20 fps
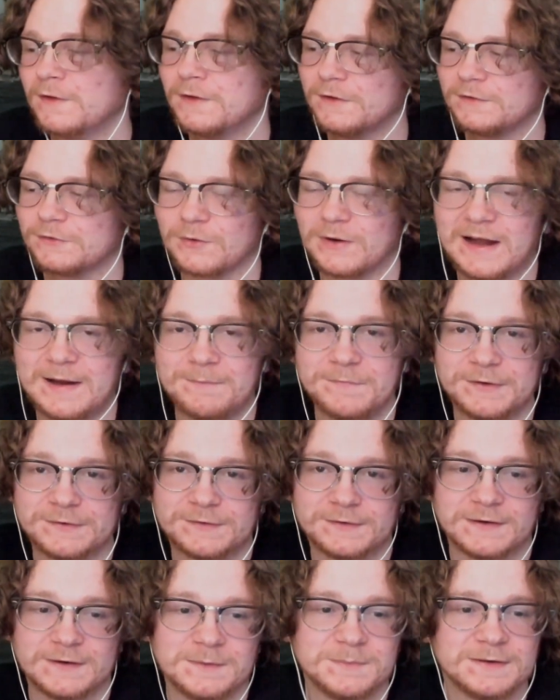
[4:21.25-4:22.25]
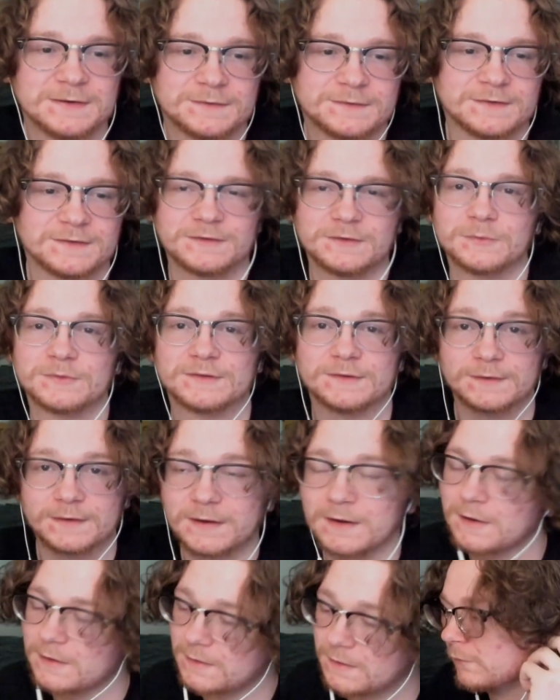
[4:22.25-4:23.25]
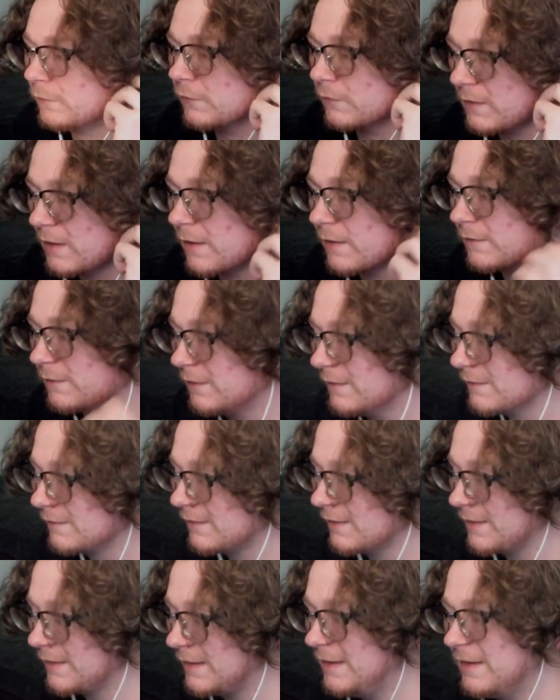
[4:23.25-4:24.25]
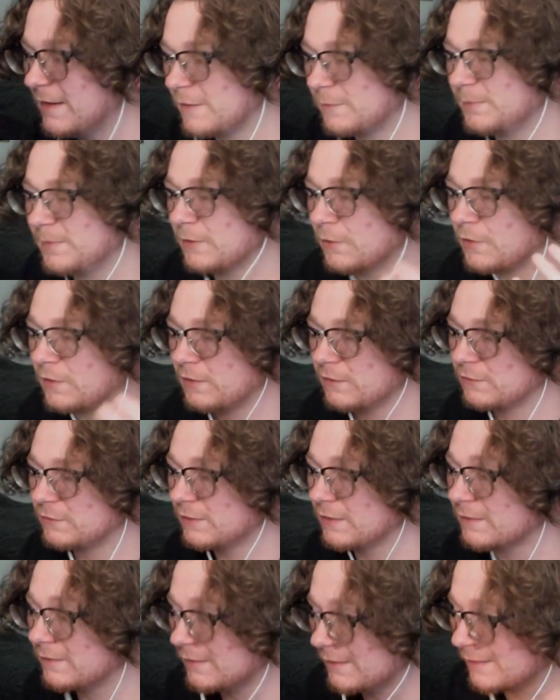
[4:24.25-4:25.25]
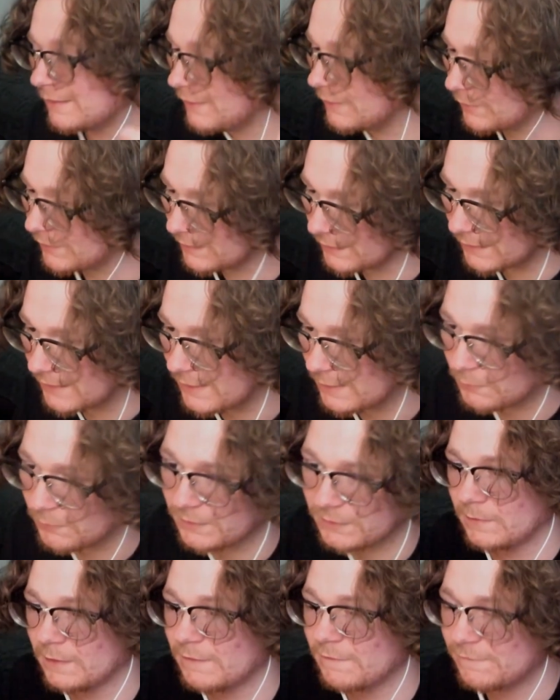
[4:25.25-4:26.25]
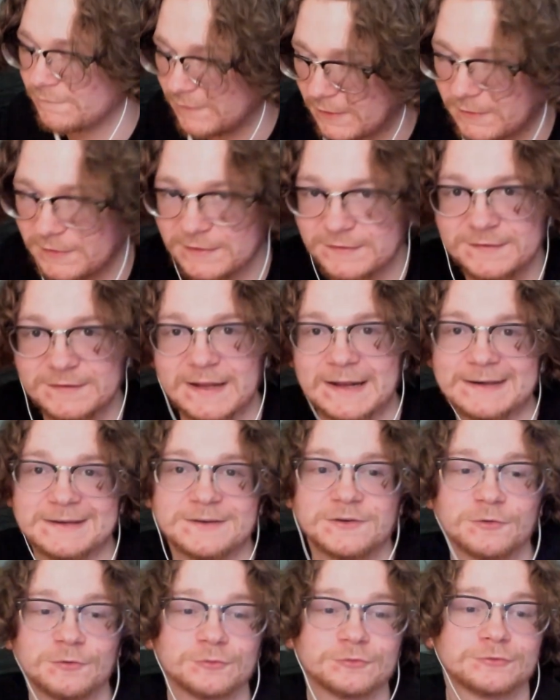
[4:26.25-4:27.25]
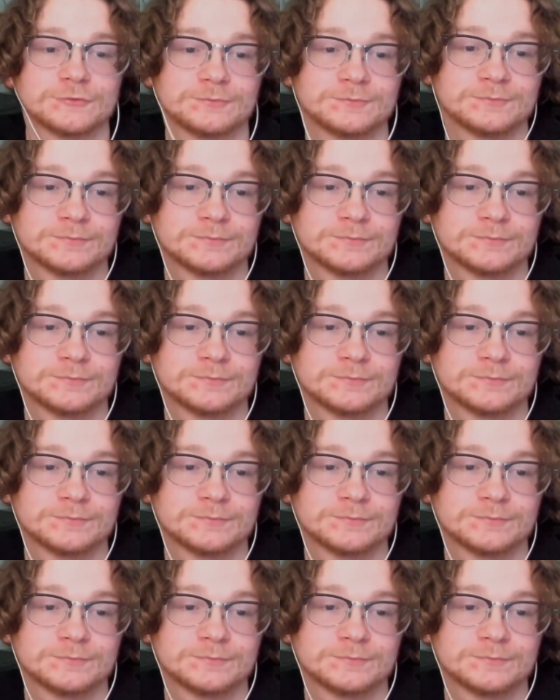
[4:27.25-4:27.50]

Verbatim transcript: So obviously he means since he was a kid. So yes, he is saying he has been on his shit since he was a kid with a very snotty nose.